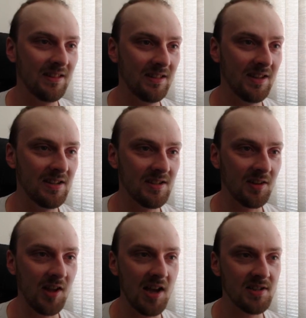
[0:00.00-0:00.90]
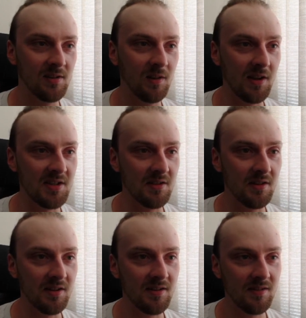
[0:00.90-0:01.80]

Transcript: This is a castle, isn't it?